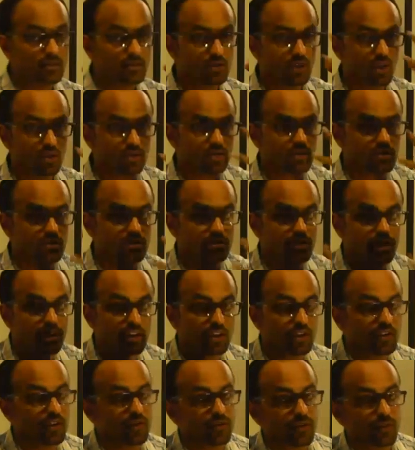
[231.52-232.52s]
thoughts that
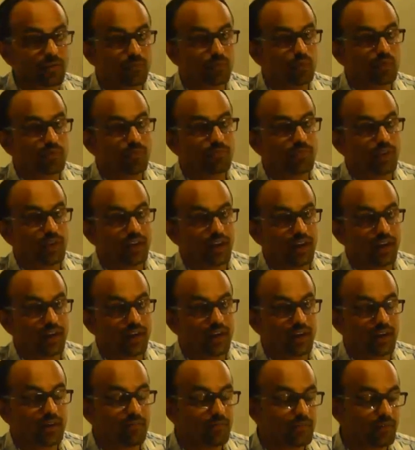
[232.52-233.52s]
you have to put
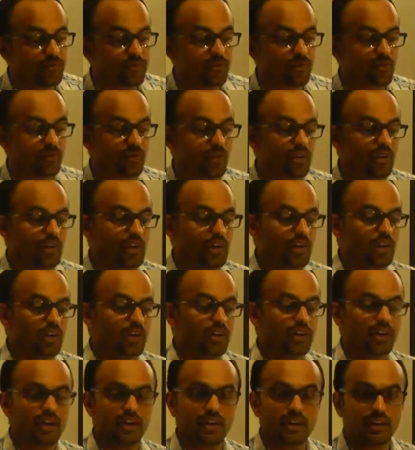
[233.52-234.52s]
behind before
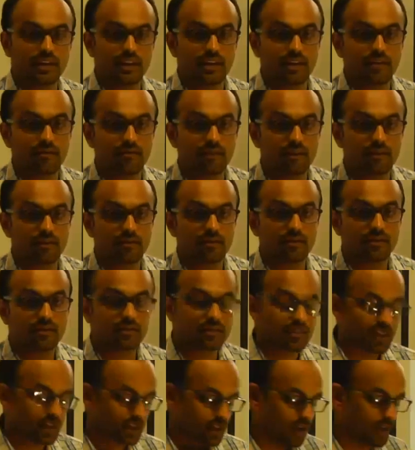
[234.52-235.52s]
writing a letter.
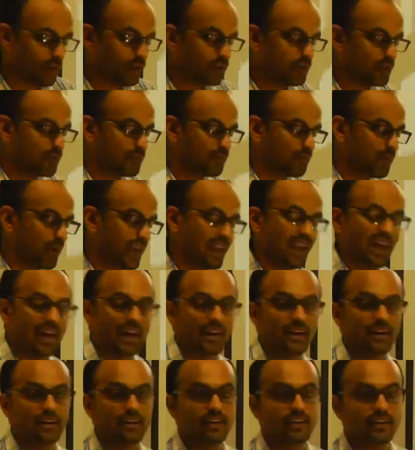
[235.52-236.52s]
These are how you
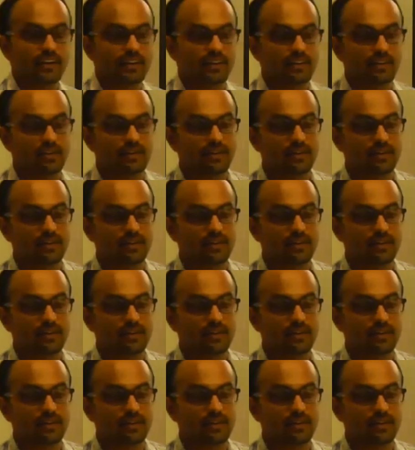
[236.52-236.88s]
plan a letter.